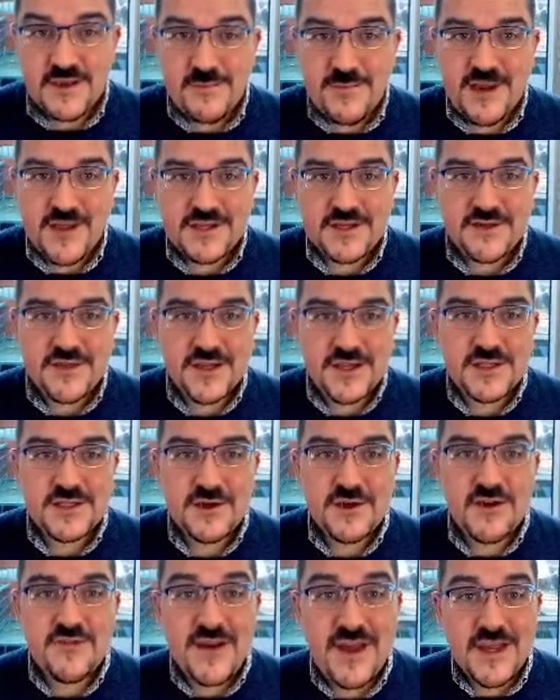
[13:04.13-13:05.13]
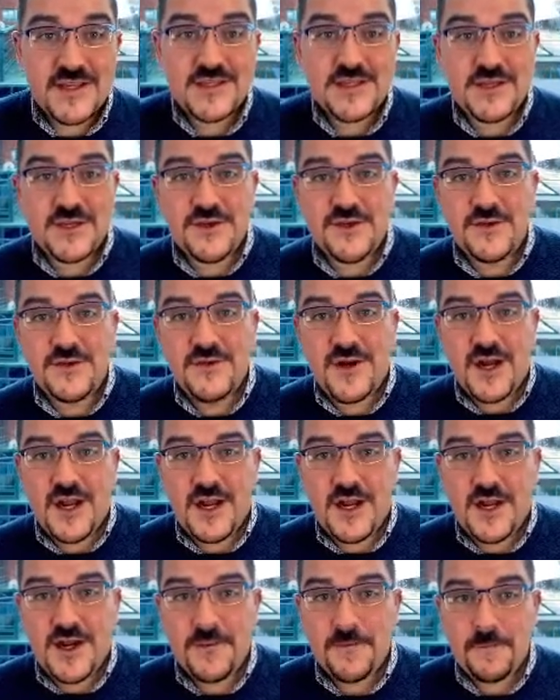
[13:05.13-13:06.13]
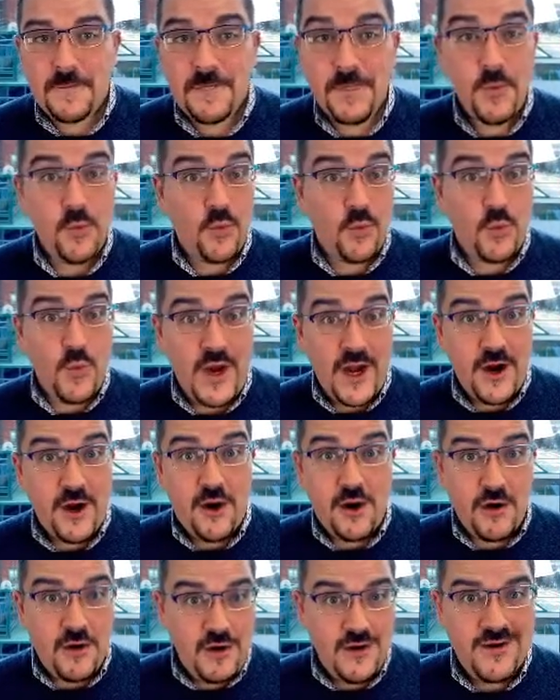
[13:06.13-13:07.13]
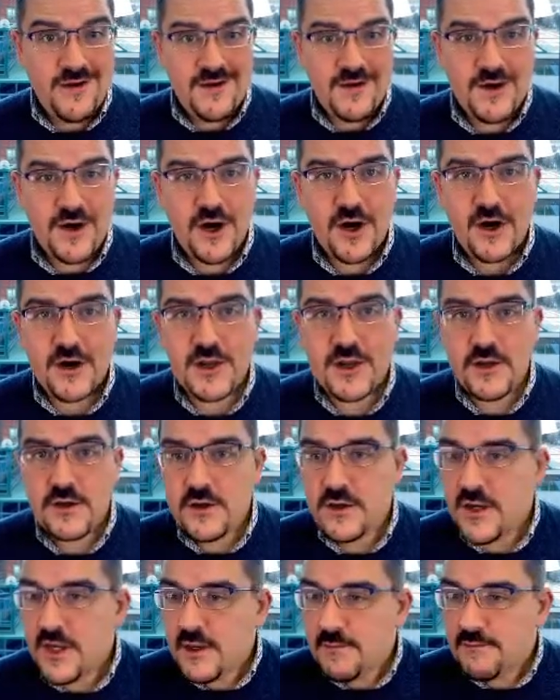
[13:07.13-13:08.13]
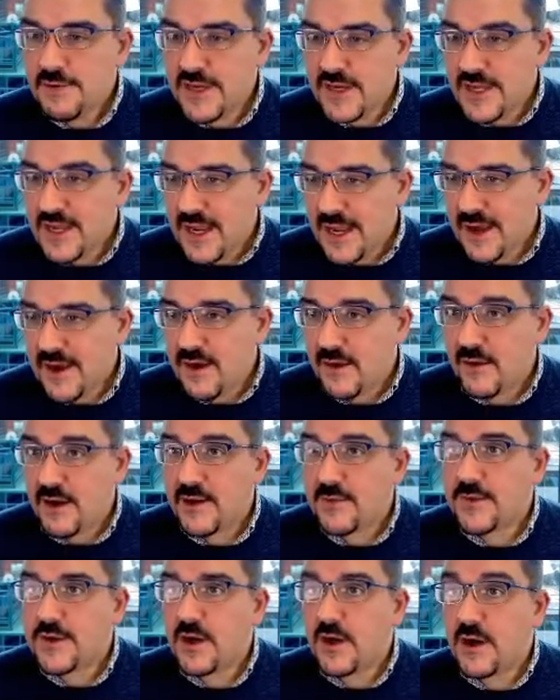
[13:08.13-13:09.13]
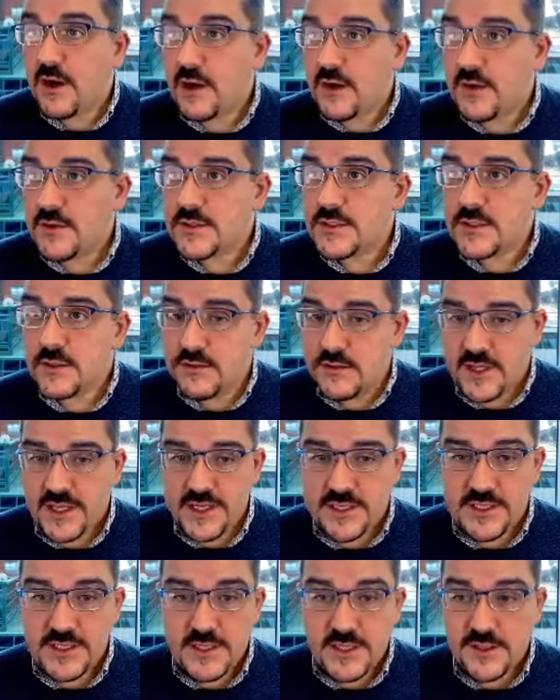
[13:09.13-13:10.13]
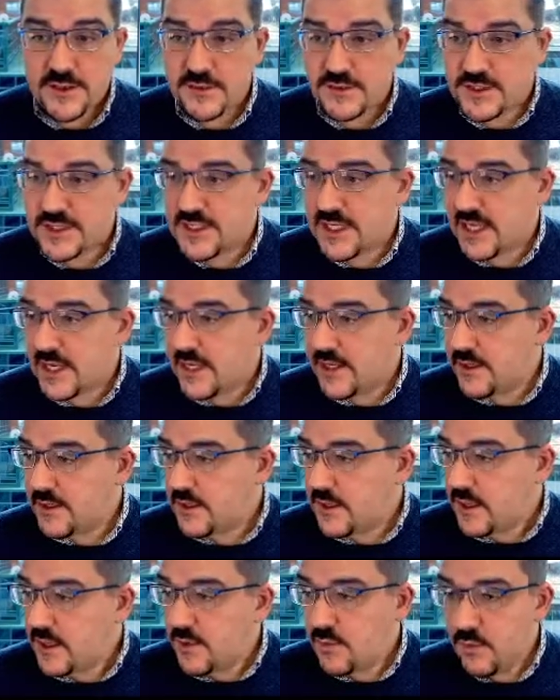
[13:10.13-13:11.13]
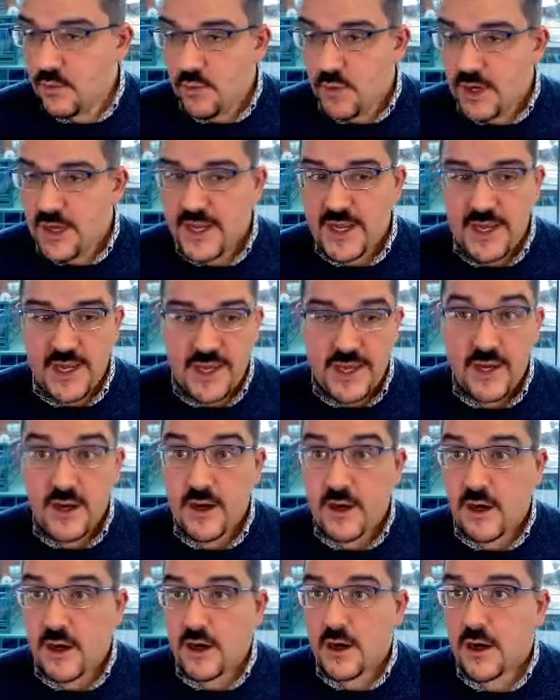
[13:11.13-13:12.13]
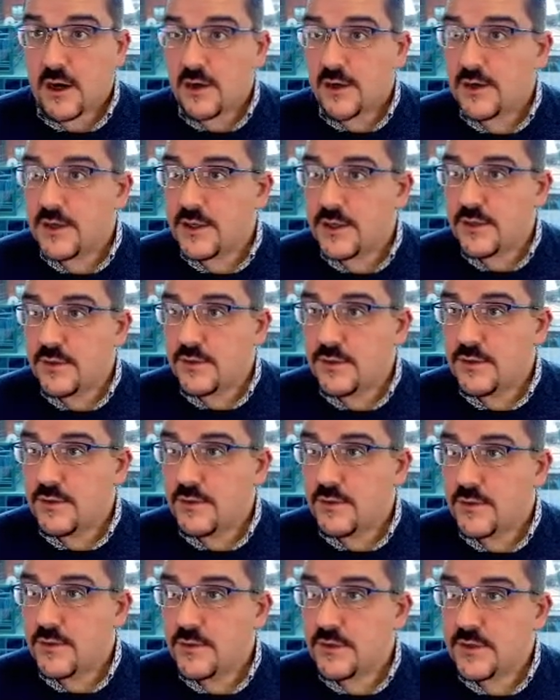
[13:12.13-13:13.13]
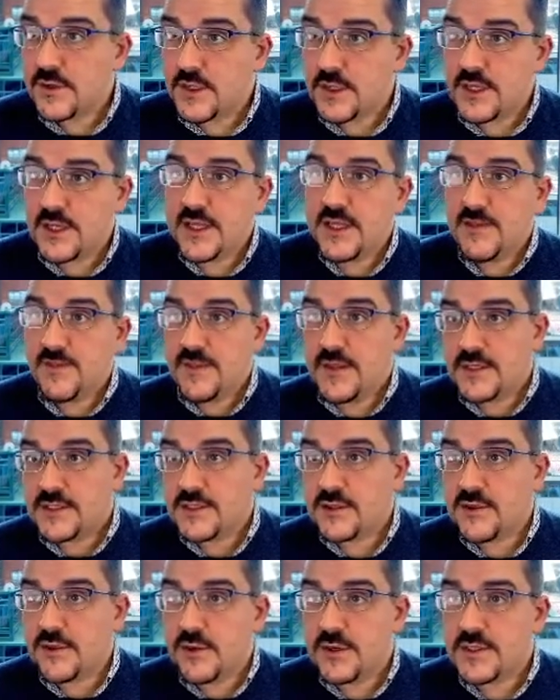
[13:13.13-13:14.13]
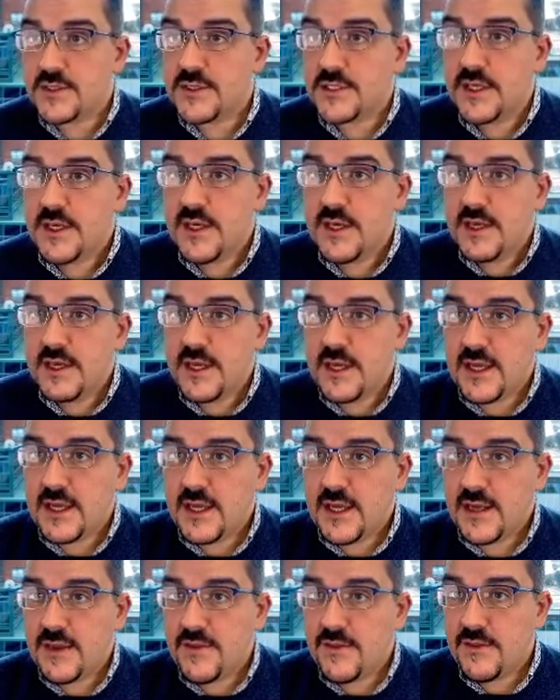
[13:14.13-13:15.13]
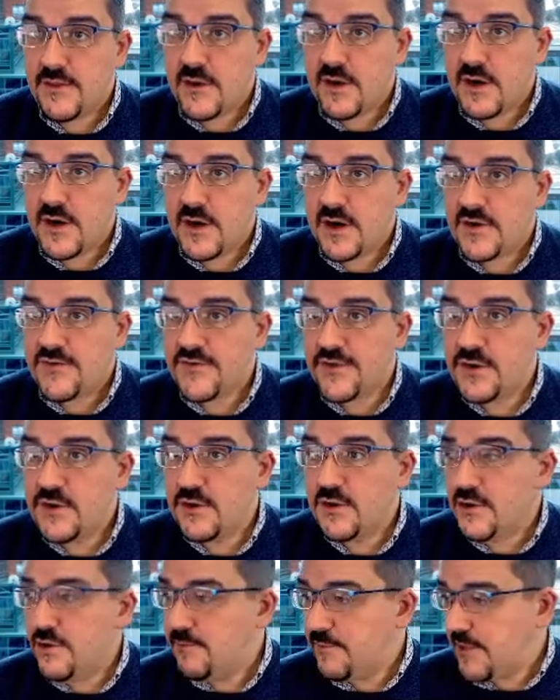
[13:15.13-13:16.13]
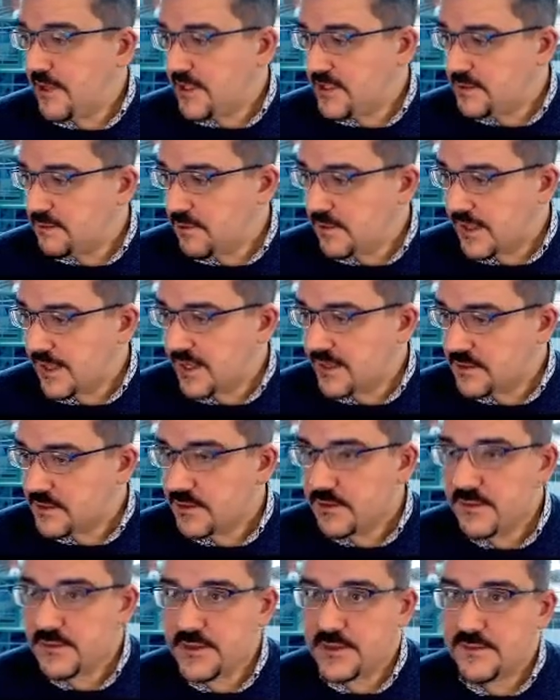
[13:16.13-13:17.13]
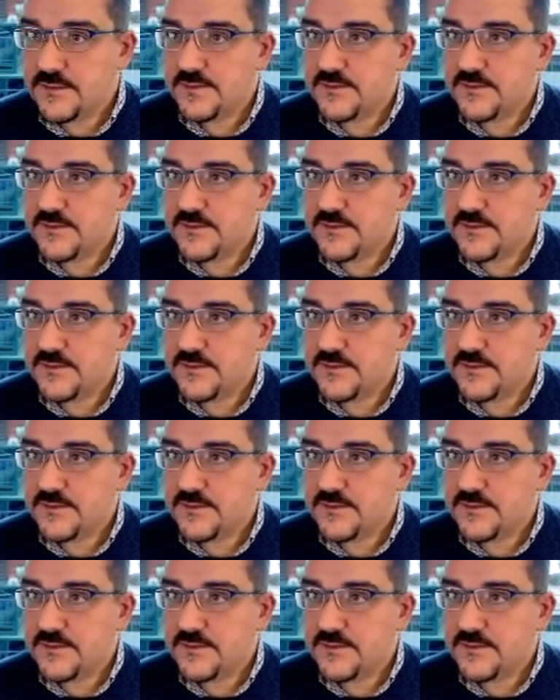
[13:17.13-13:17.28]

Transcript: back to things. So I've asked you, where are you? But now I would also like to understand, why are you in this course? And there are a few possible answers.